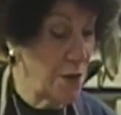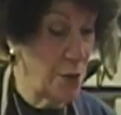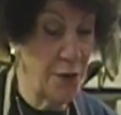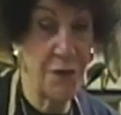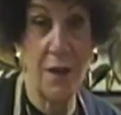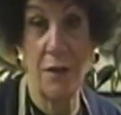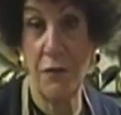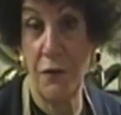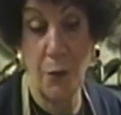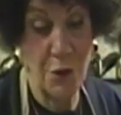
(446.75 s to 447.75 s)
They cost
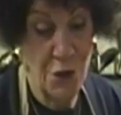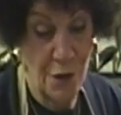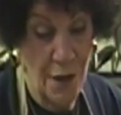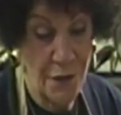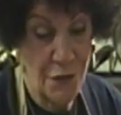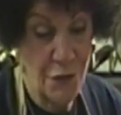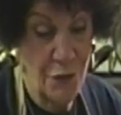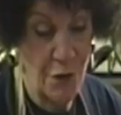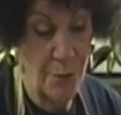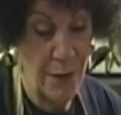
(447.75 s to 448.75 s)
a fortune. A
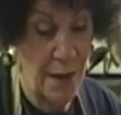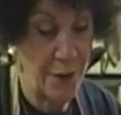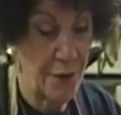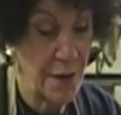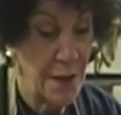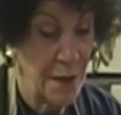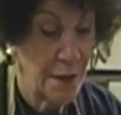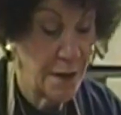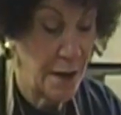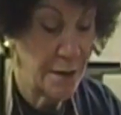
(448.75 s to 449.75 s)
studio potter
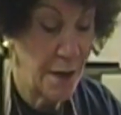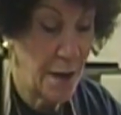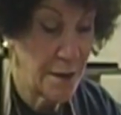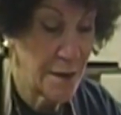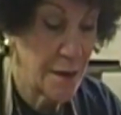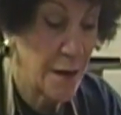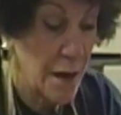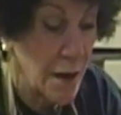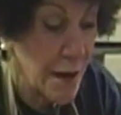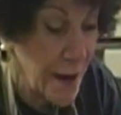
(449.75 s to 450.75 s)
cannot
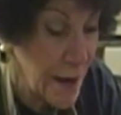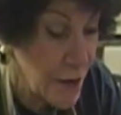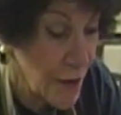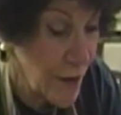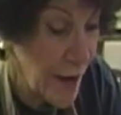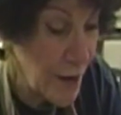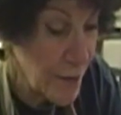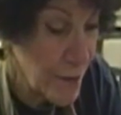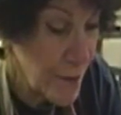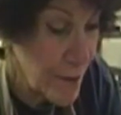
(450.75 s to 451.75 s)
handle that.